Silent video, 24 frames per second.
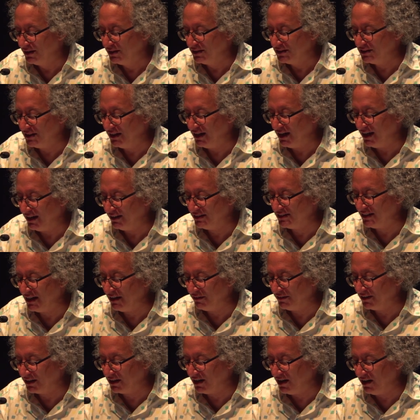She edits
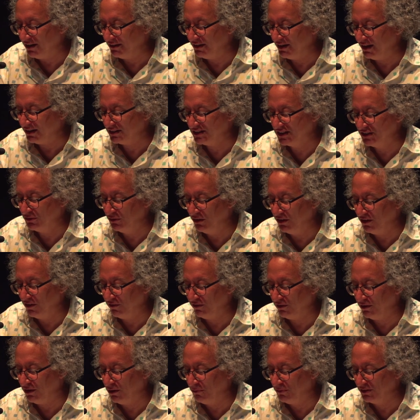out the context to an
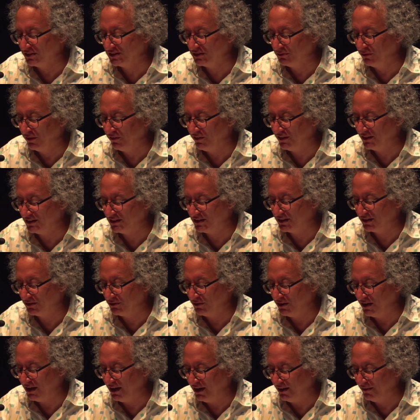almost ruthless
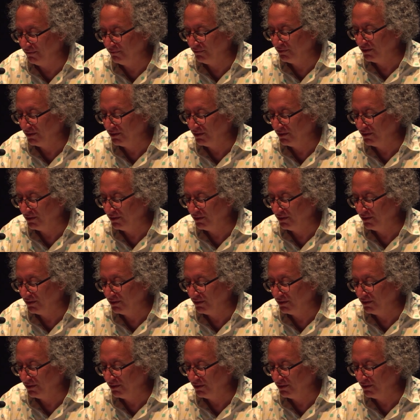degree,